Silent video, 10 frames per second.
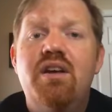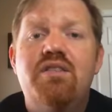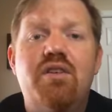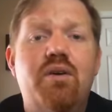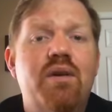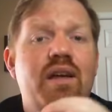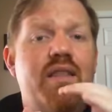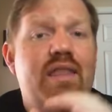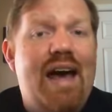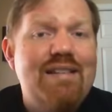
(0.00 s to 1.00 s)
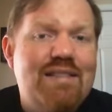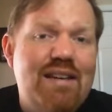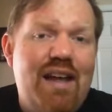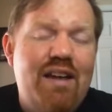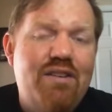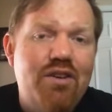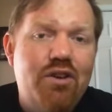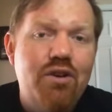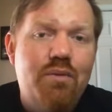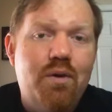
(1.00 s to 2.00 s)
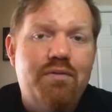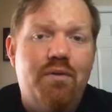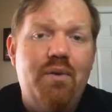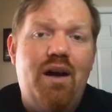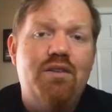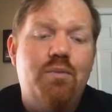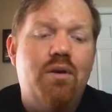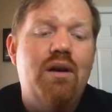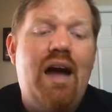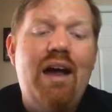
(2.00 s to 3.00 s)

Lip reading: So that is today's good word from God's word.